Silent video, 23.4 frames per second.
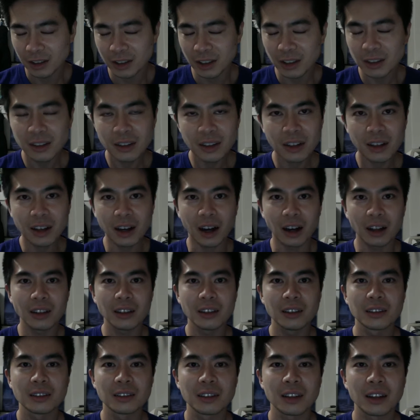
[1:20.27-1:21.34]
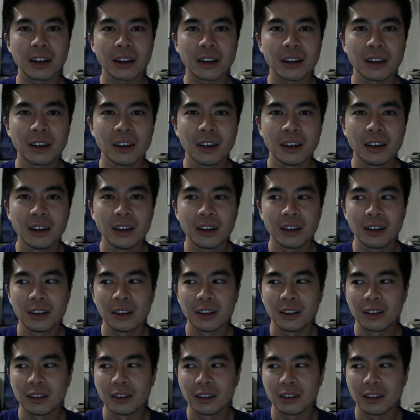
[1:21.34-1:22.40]
just the colors, like
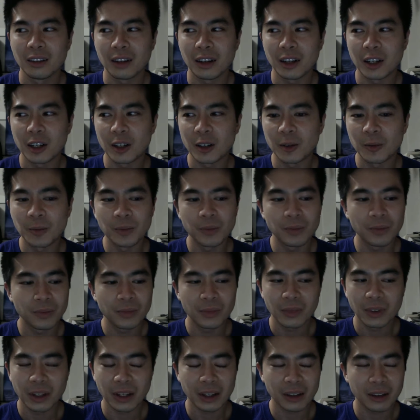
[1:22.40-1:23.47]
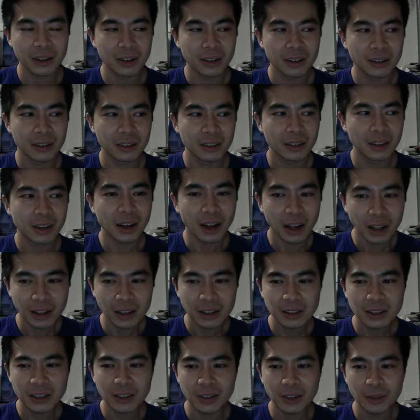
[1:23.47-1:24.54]
the
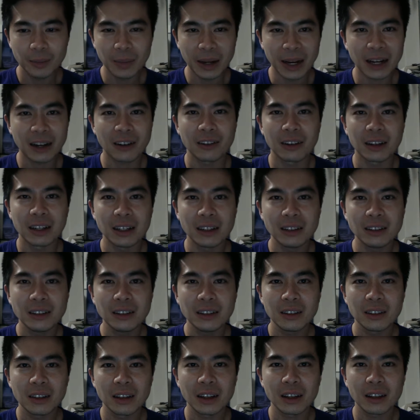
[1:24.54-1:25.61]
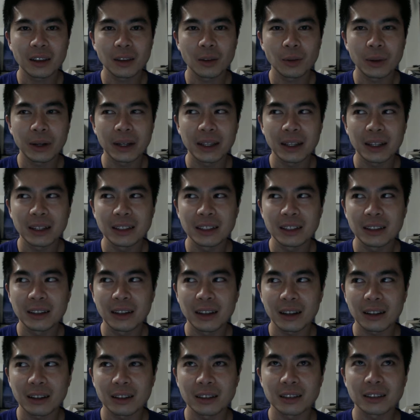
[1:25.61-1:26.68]
colors of the background, like the way they did
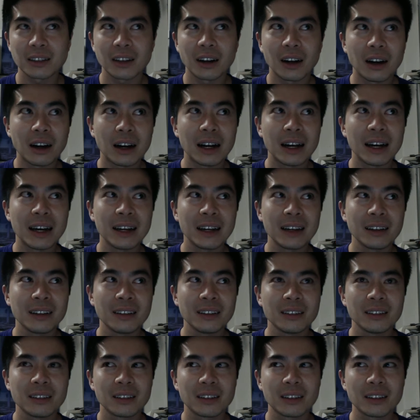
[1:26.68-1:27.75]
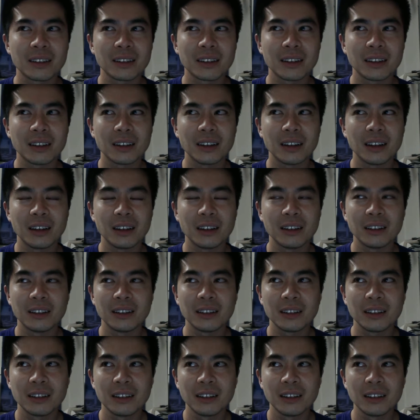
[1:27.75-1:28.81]
like the sky,
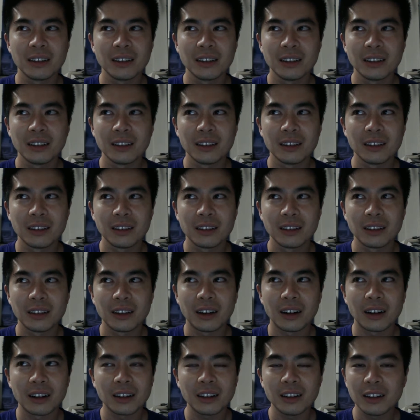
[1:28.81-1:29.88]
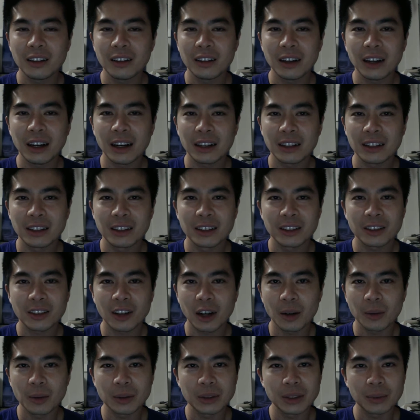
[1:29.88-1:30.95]
and I don't know how to
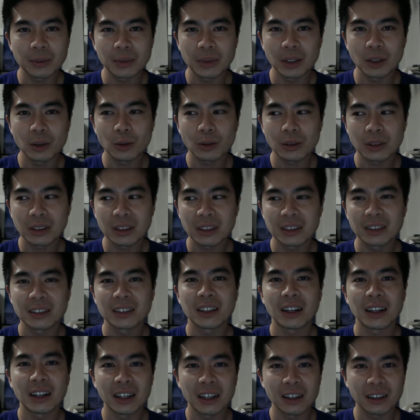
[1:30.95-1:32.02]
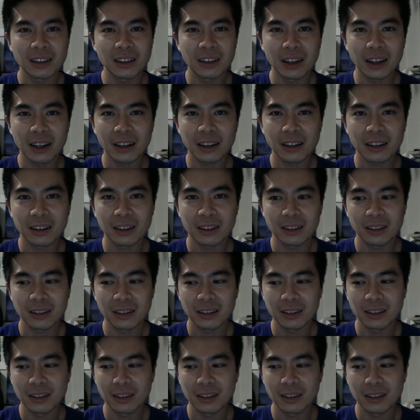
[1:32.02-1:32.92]
describe it except it looks stunning. Like